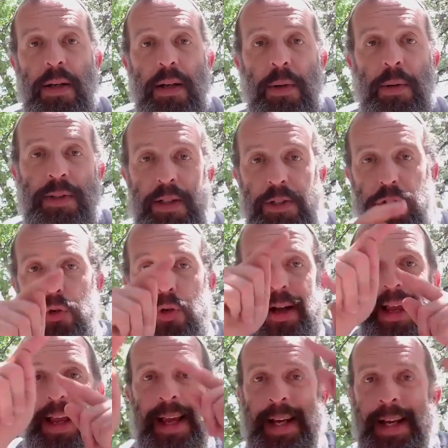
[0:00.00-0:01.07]
It was a
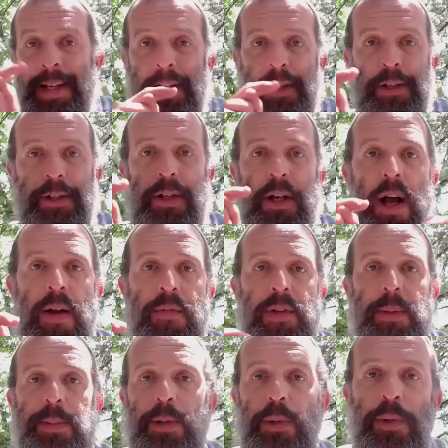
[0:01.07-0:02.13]
triangular
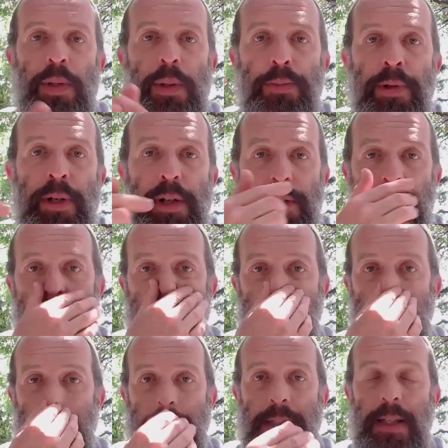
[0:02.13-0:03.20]
conflict between the British, the
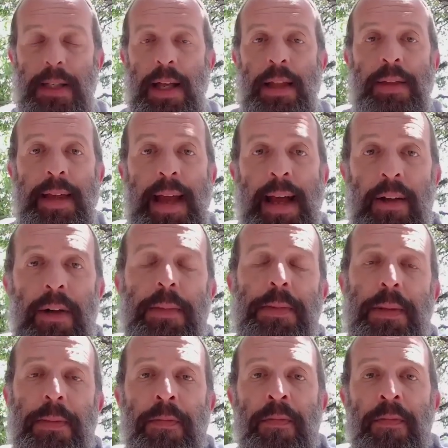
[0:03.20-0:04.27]
Jews, and the
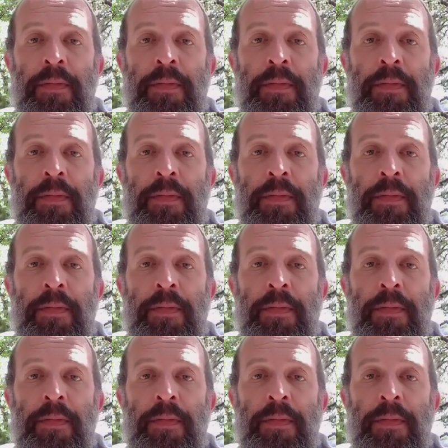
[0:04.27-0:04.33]
Arabs.